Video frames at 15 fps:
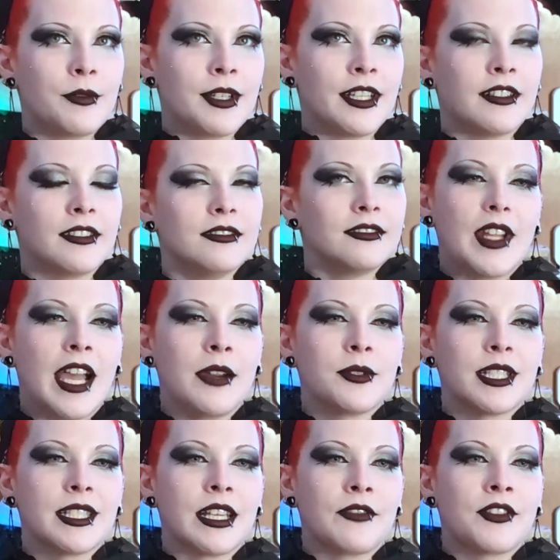well. I
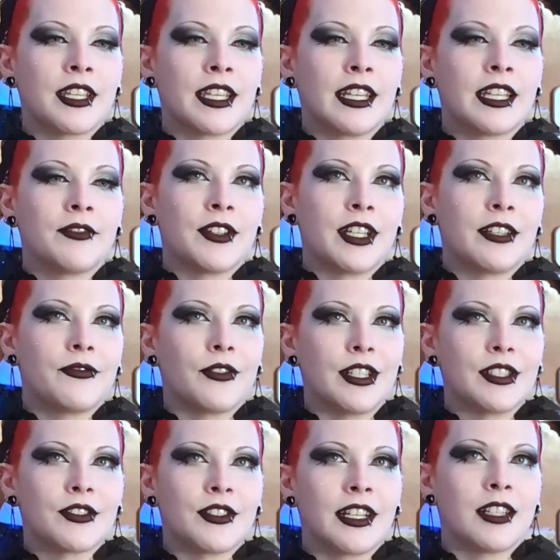was definitely getting very
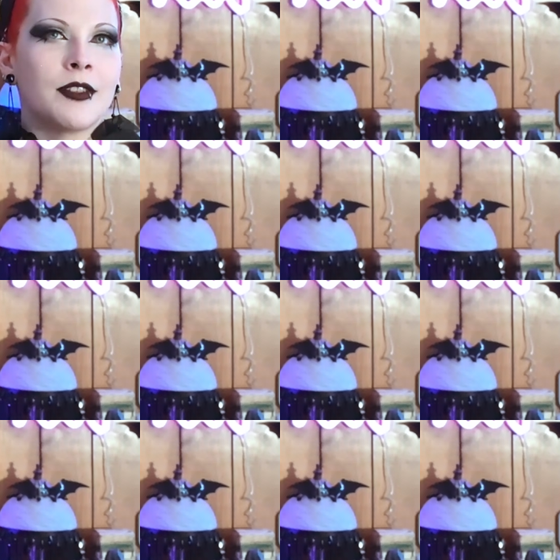frustrated